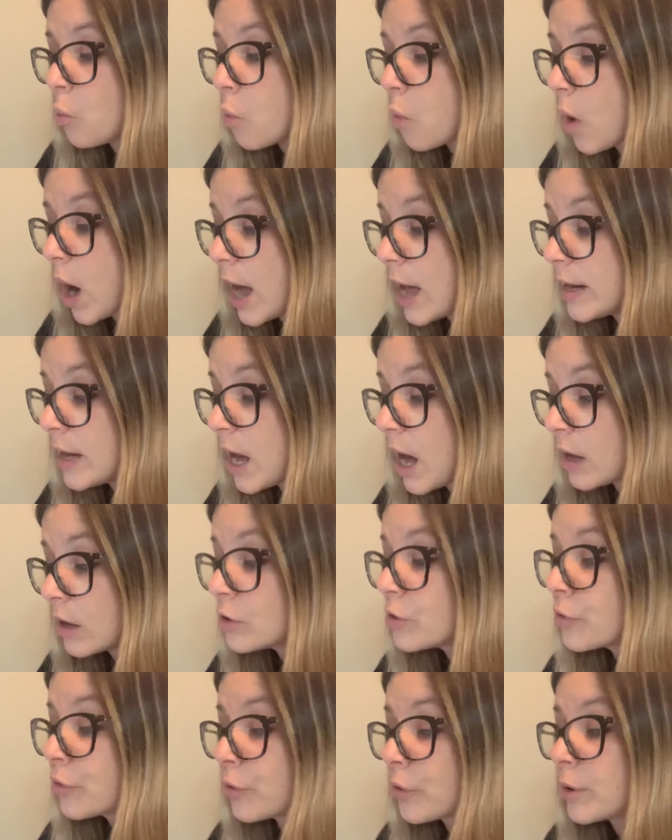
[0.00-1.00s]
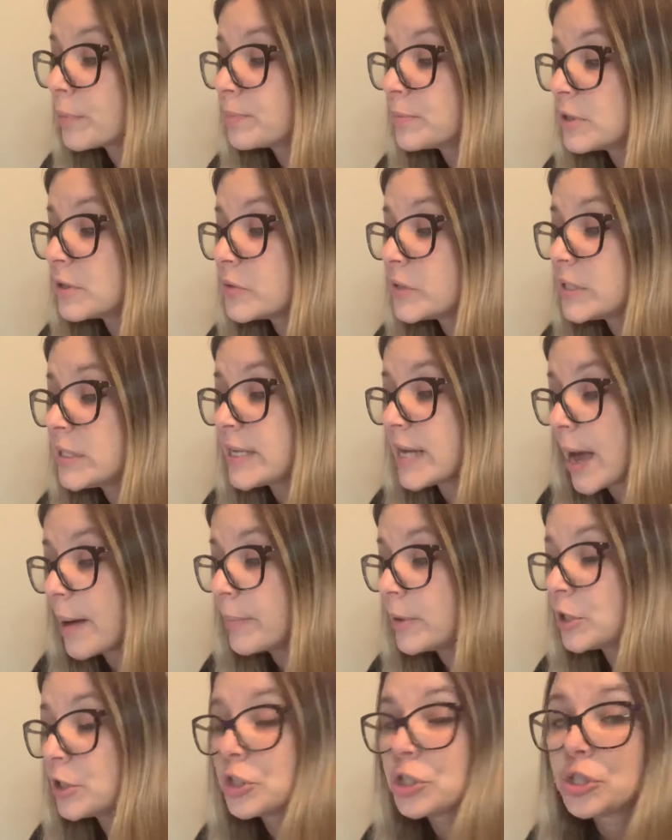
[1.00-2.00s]
want Oglethorpe to
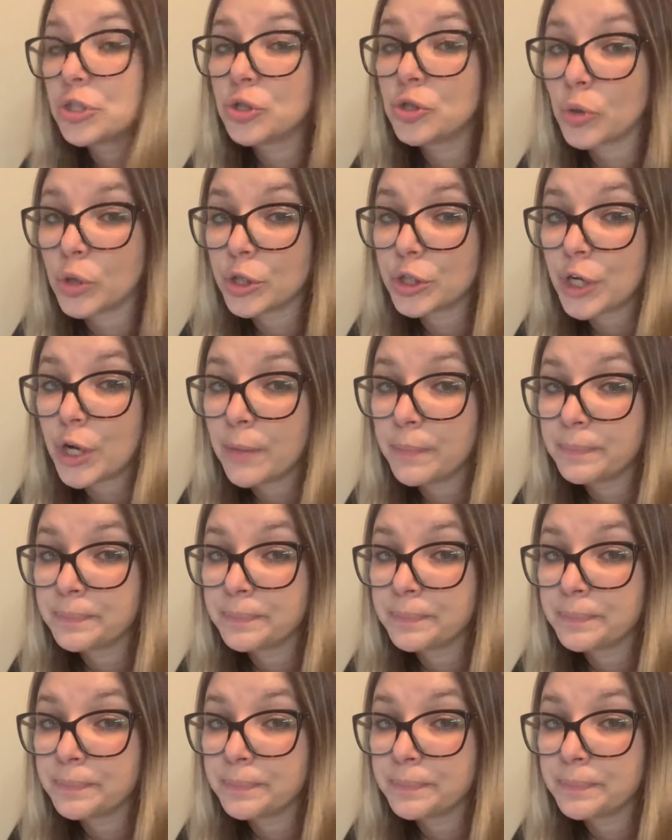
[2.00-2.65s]
establish Georgia?